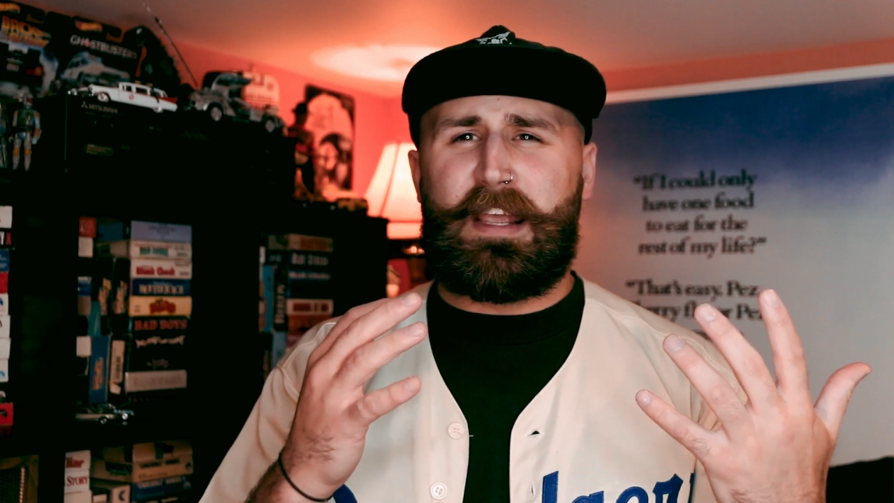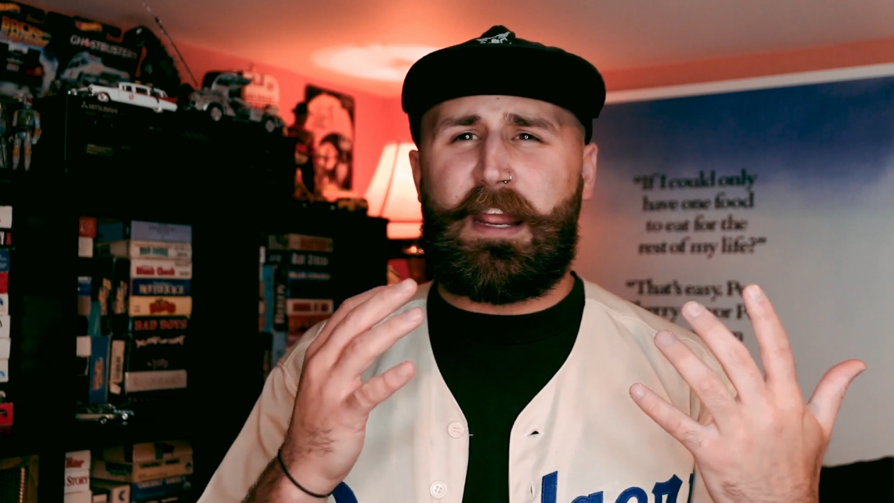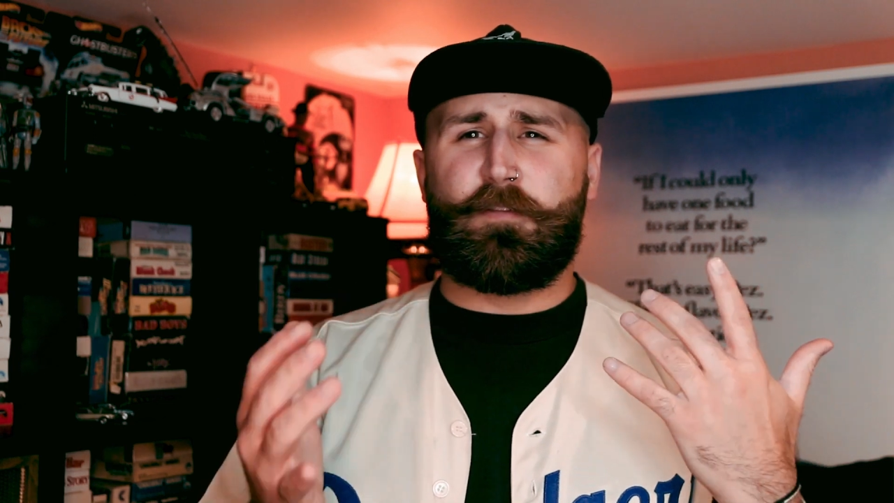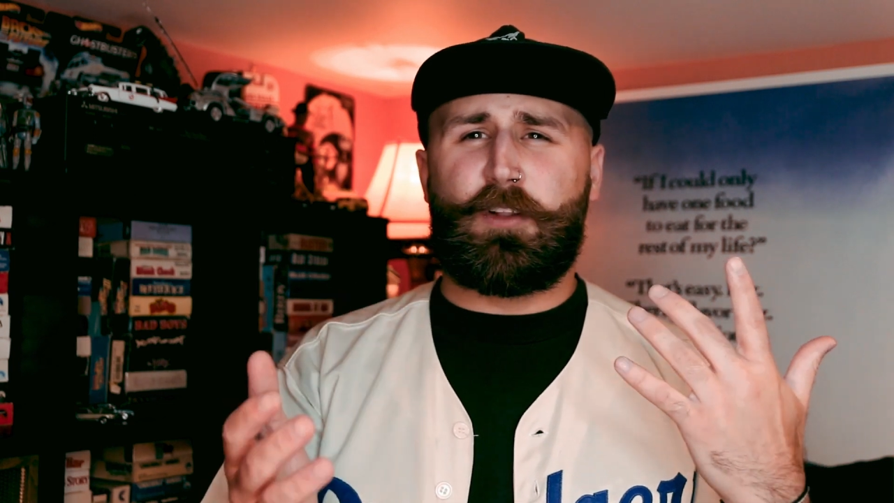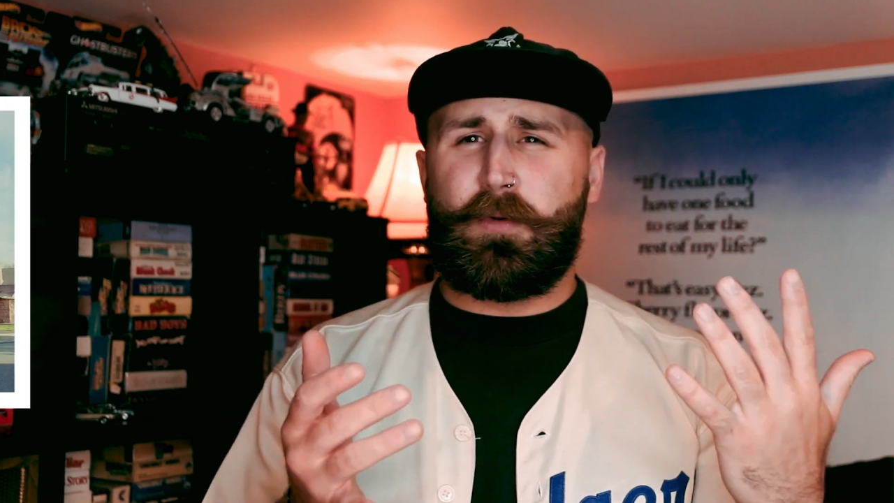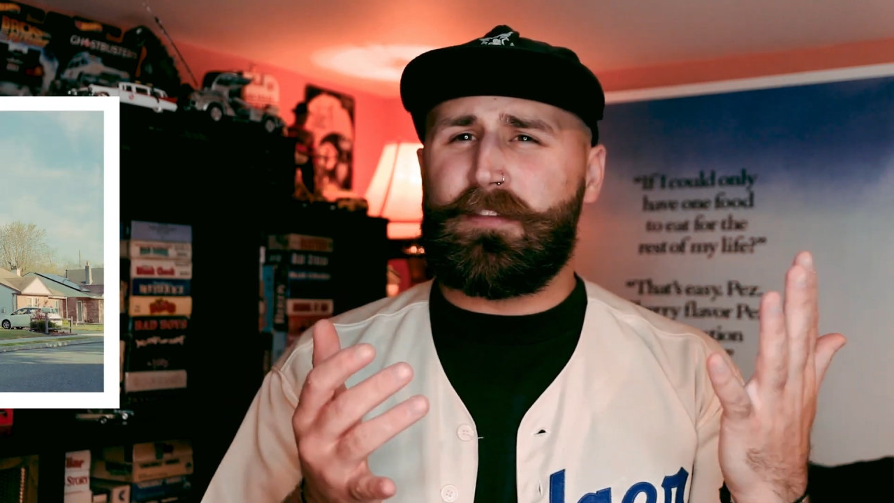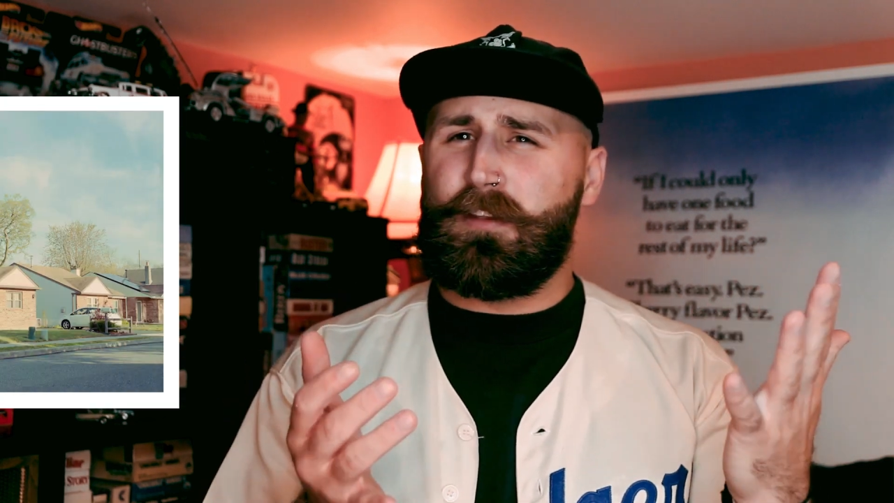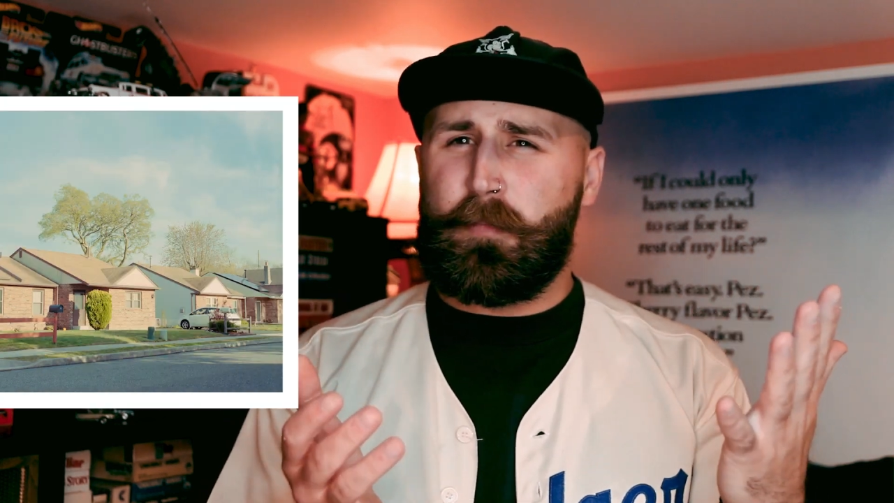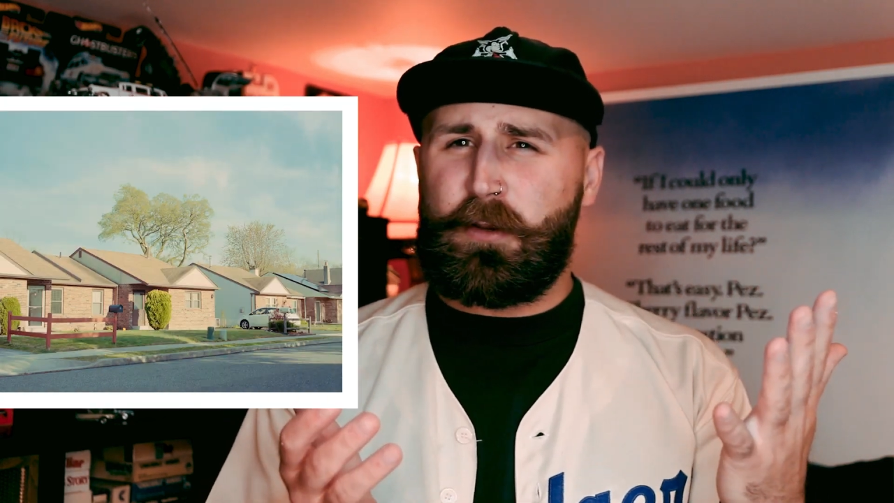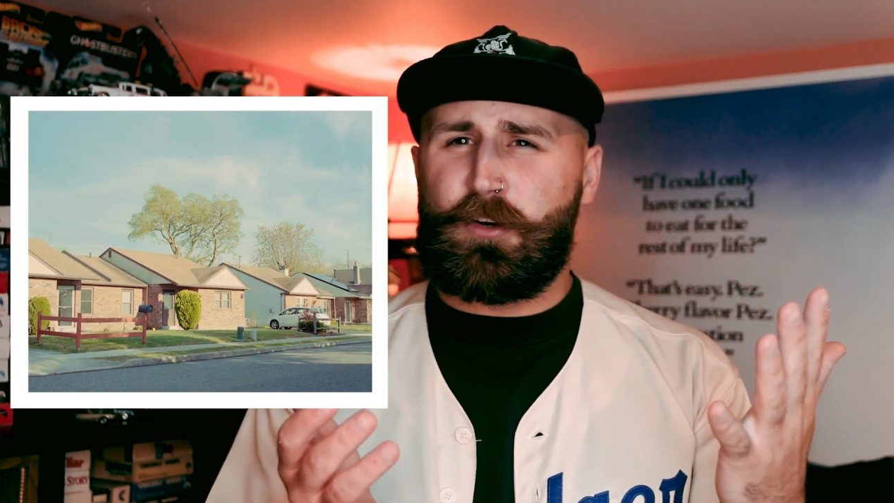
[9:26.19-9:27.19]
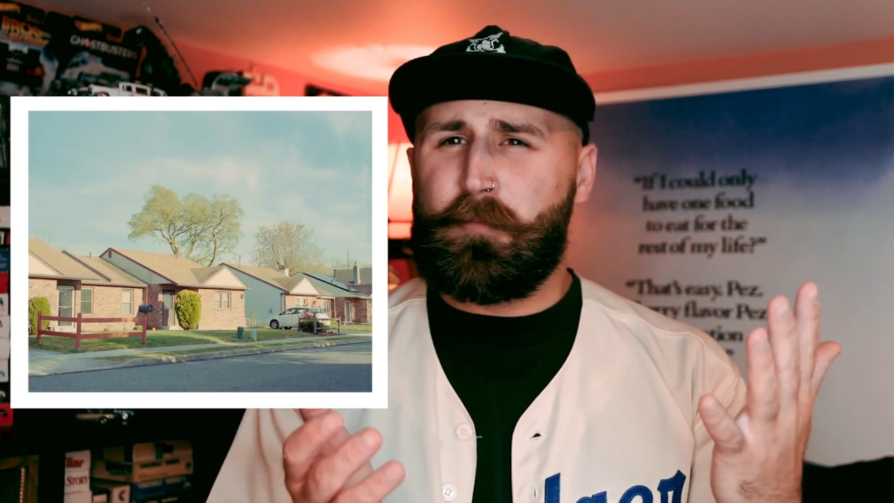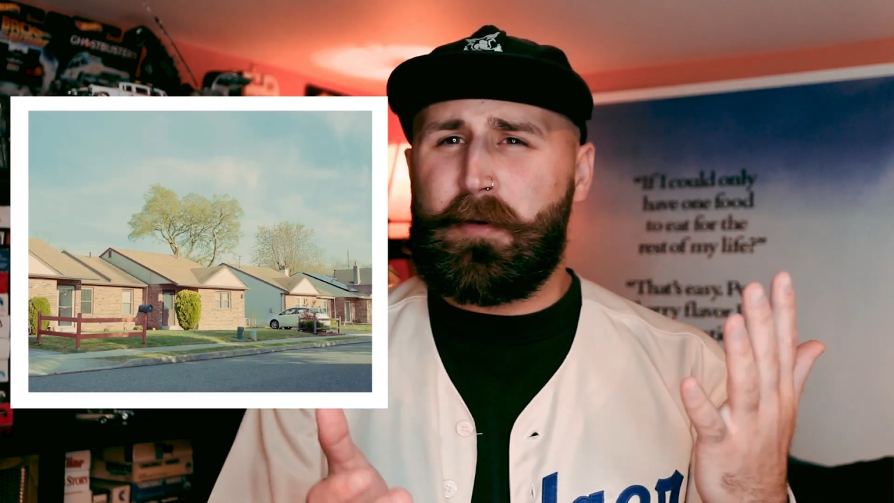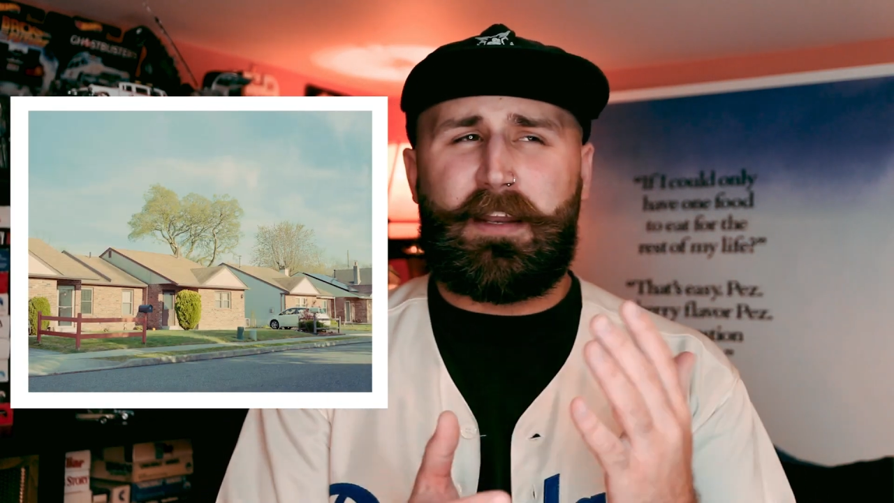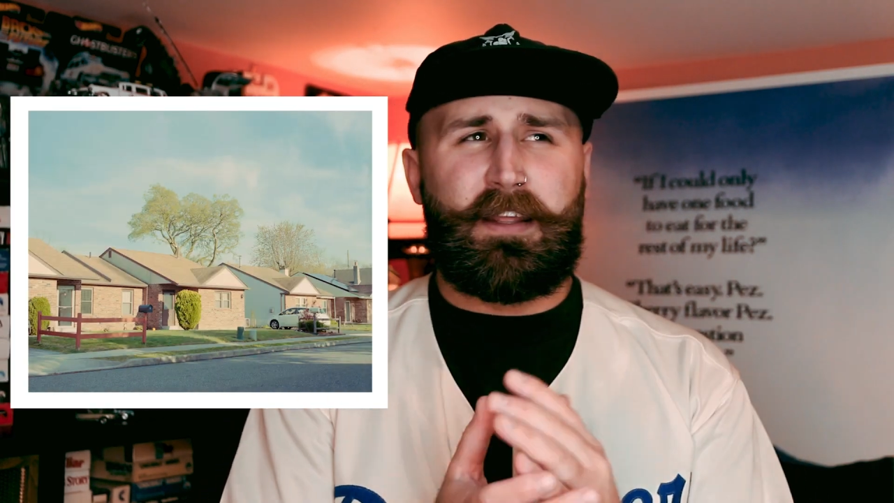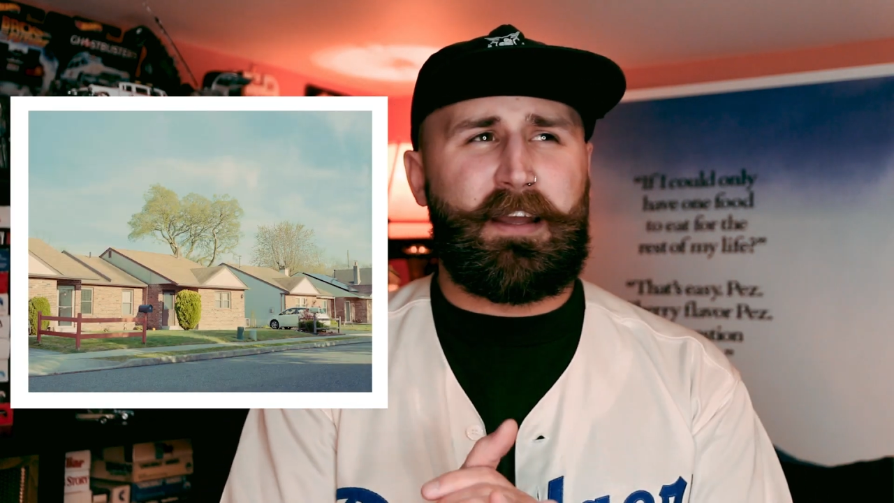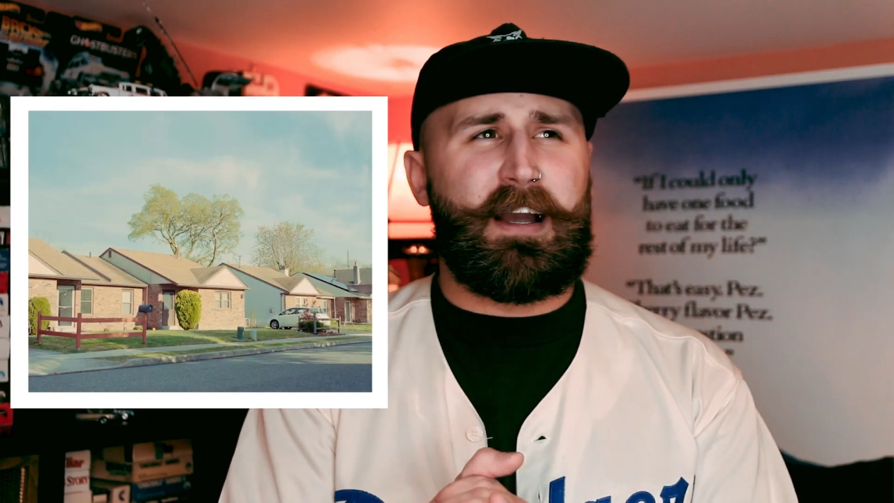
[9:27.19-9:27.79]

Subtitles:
influenced this picture a bit.